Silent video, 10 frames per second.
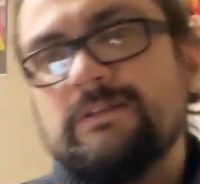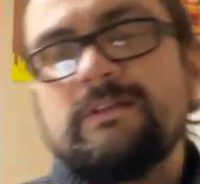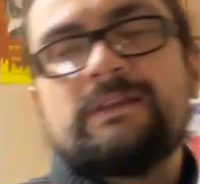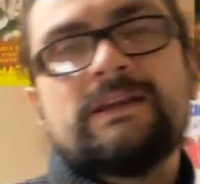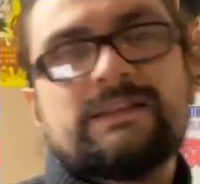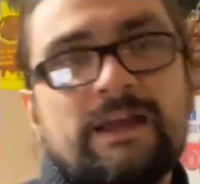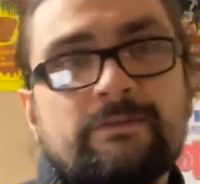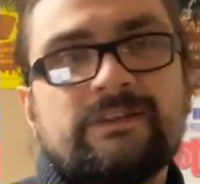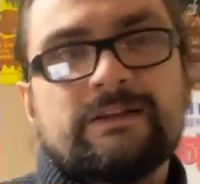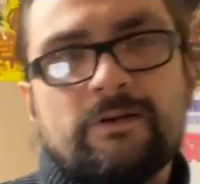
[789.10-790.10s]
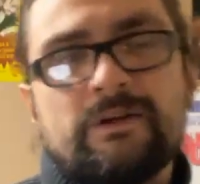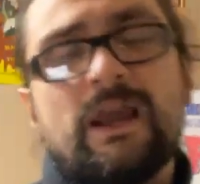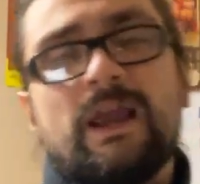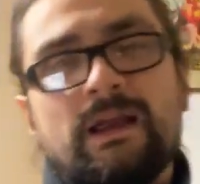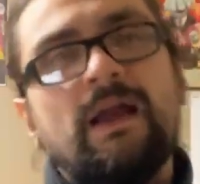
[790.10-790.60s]
the thing at the end. It was like,
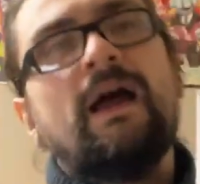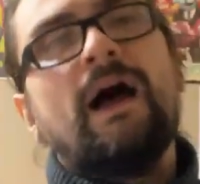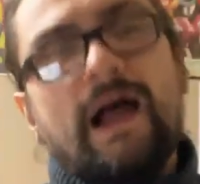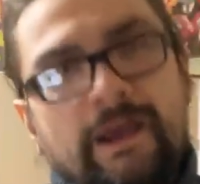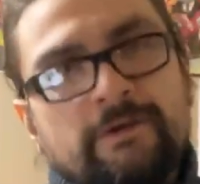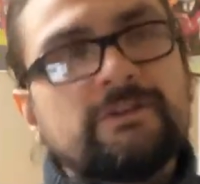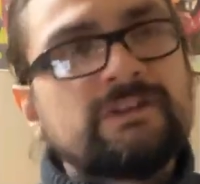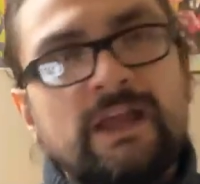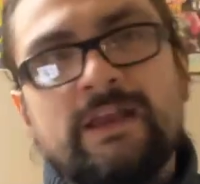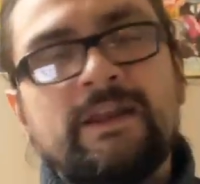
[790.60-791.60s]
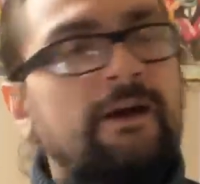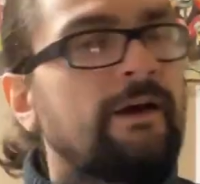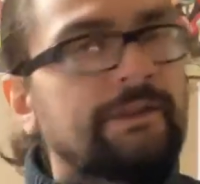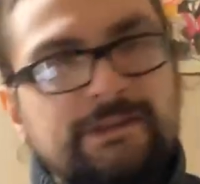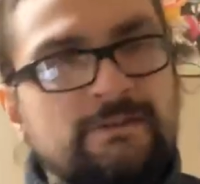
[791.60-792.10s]
okay, I understand now.
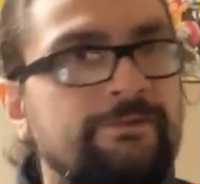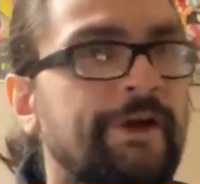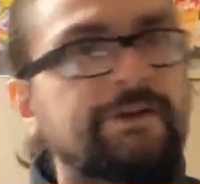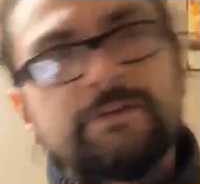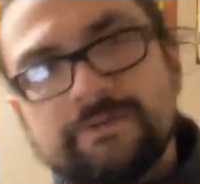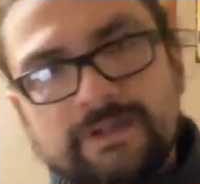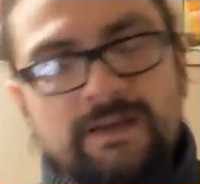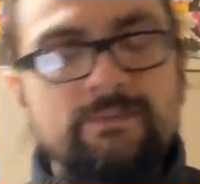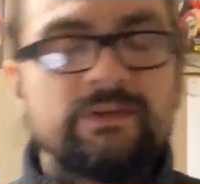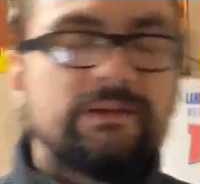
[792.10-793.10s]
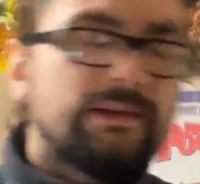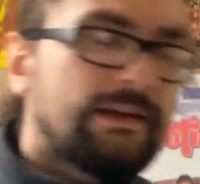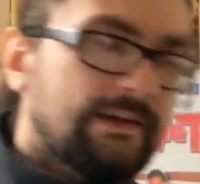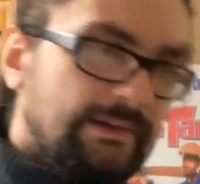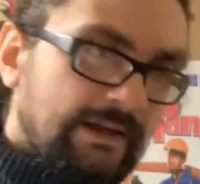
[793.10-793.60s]
I'll let you follow your dreams.
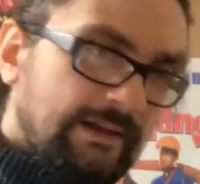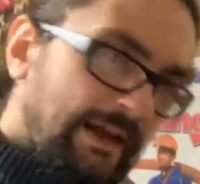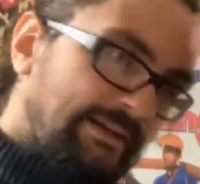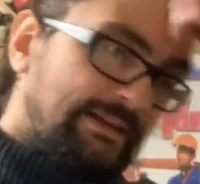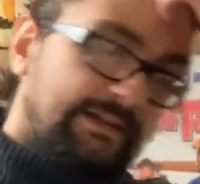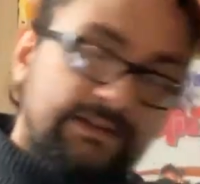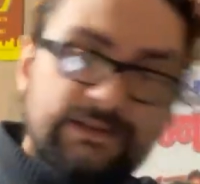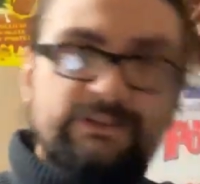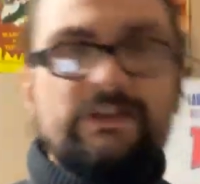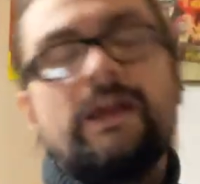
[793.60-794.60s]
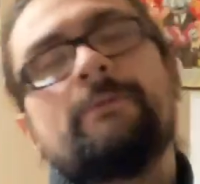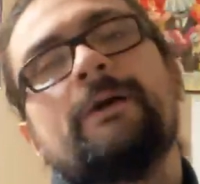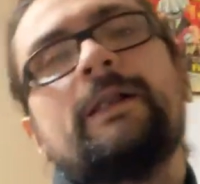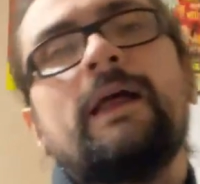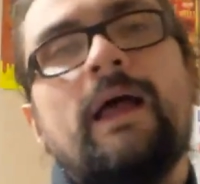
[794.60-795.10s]
The classic cliche.
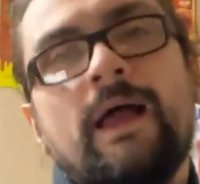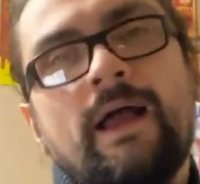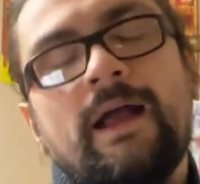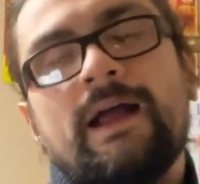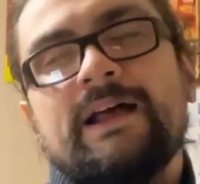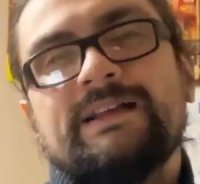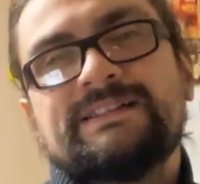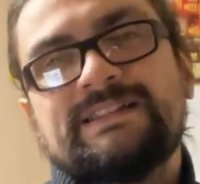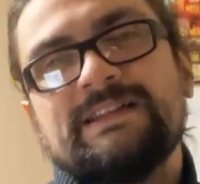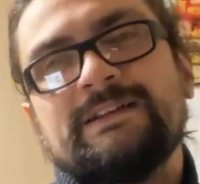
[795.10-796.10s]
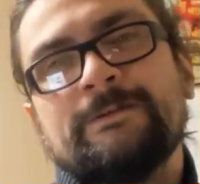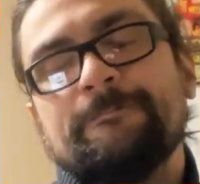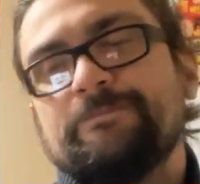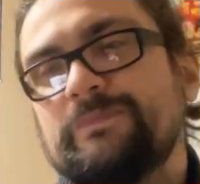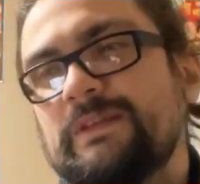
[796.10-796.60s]
But still
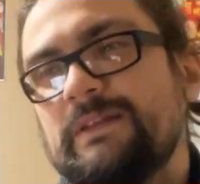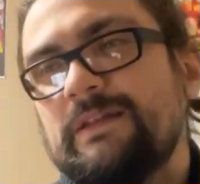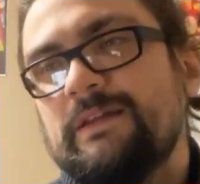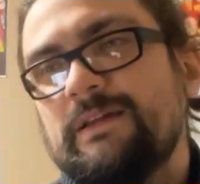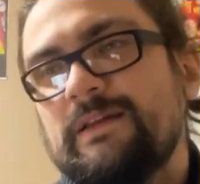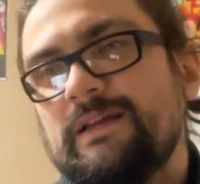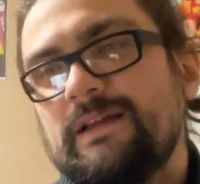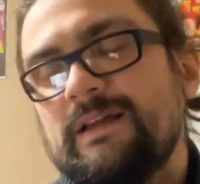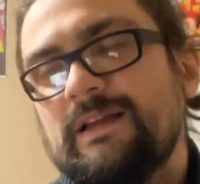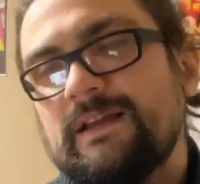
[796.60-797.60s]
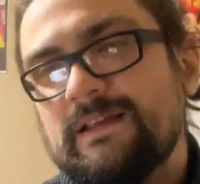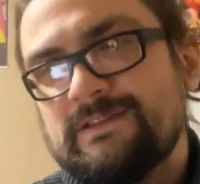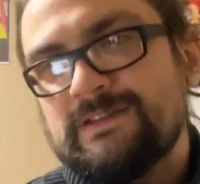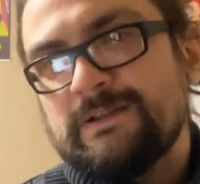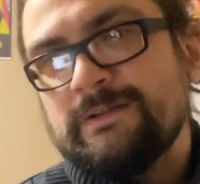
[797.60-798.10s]

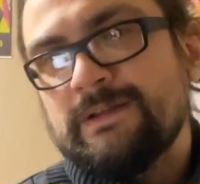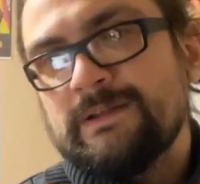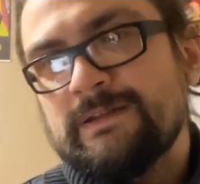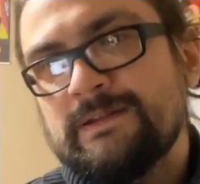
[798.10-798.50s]
the